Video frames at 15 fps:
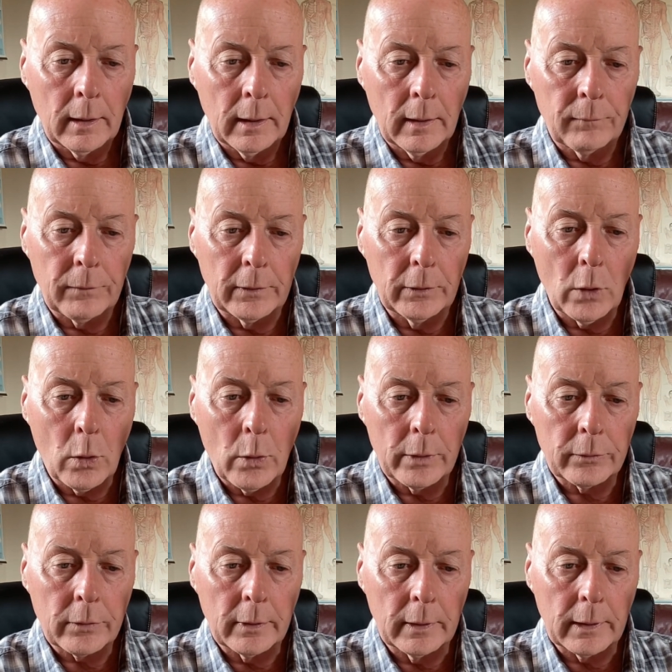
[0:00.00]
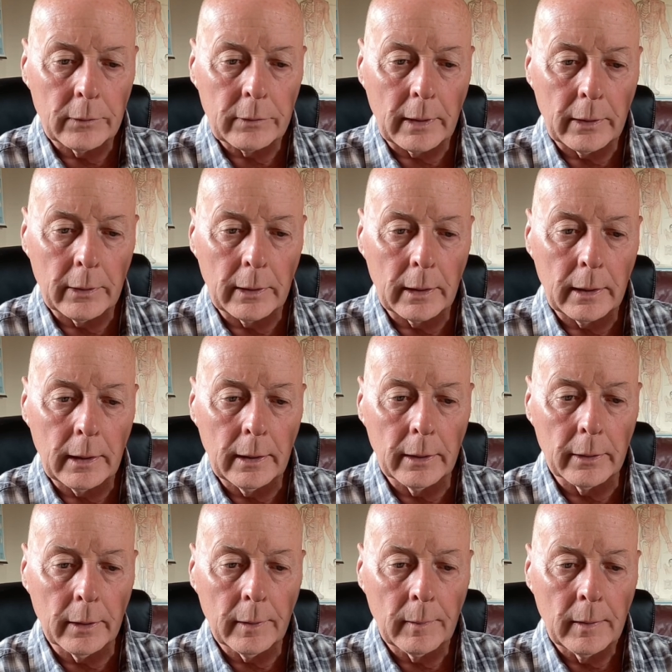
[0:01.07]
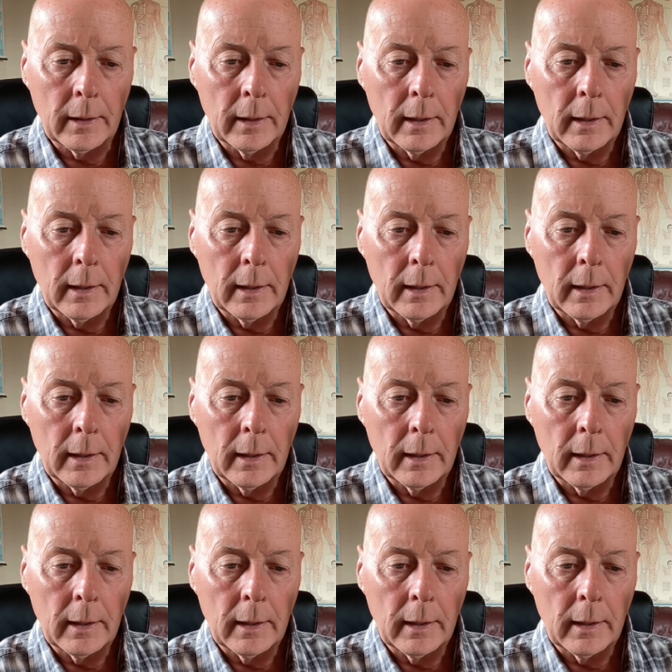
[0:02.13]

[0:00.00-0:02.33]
if you know it's in this area here,